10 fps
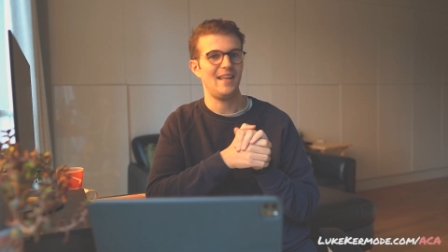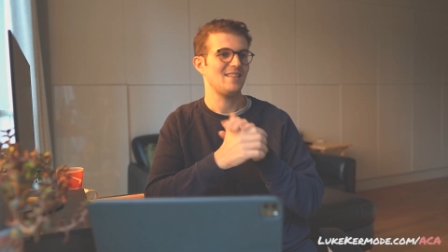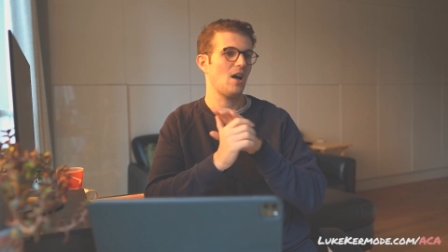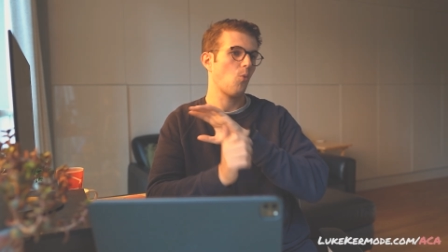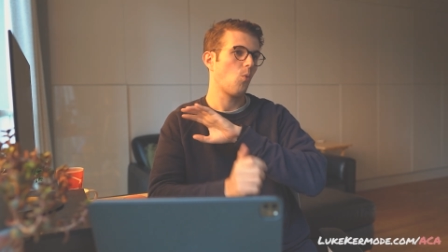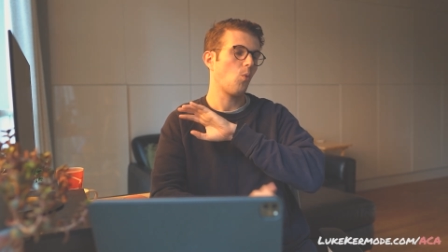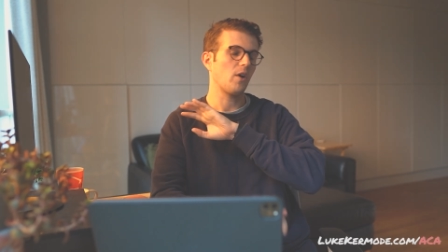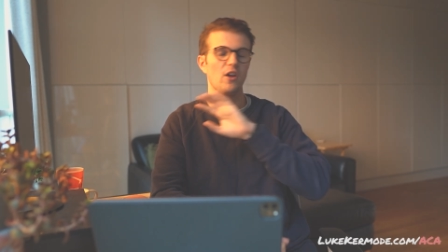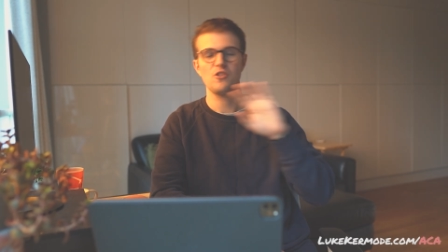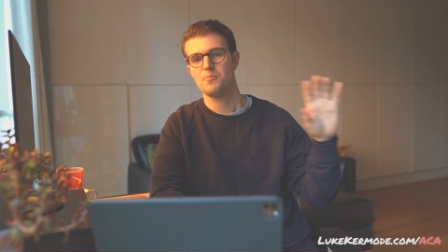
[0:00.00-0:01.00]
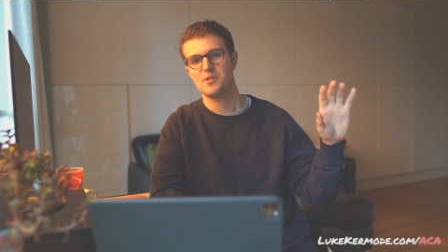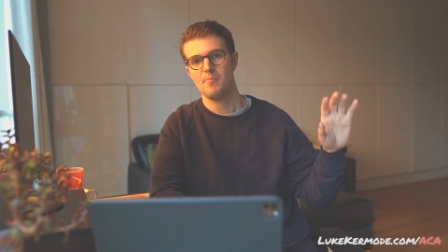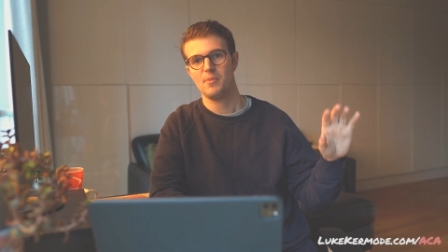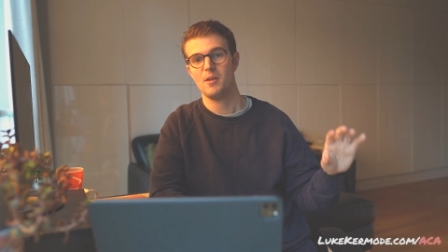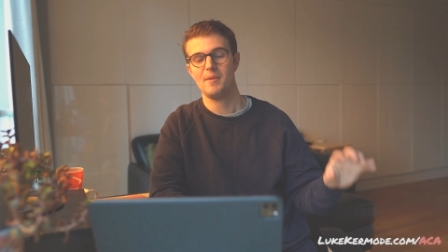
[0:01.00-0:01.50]
It's
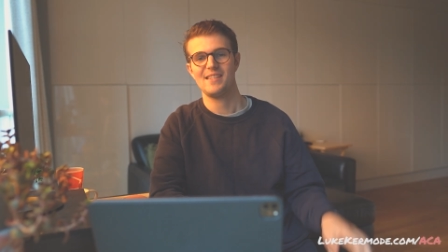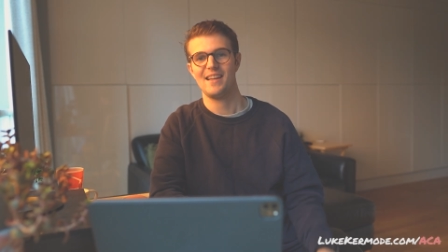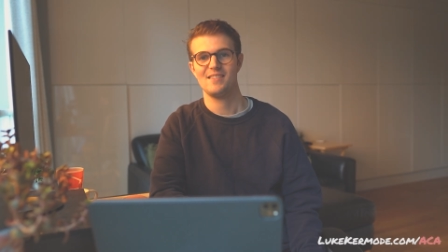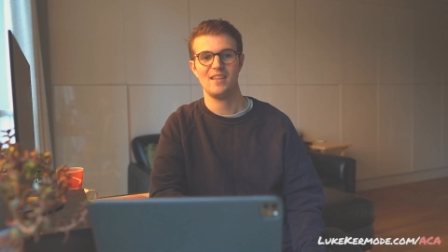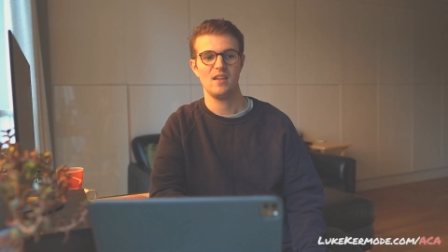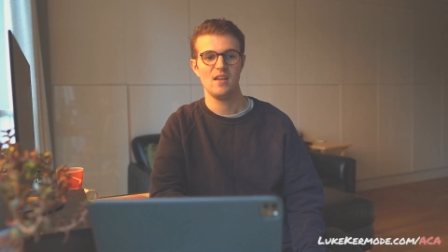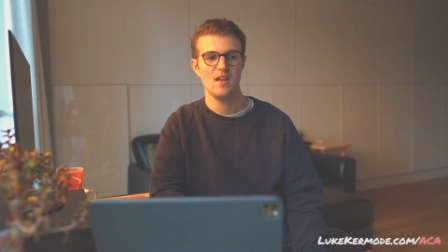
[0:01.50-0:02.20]
100% going to be tested.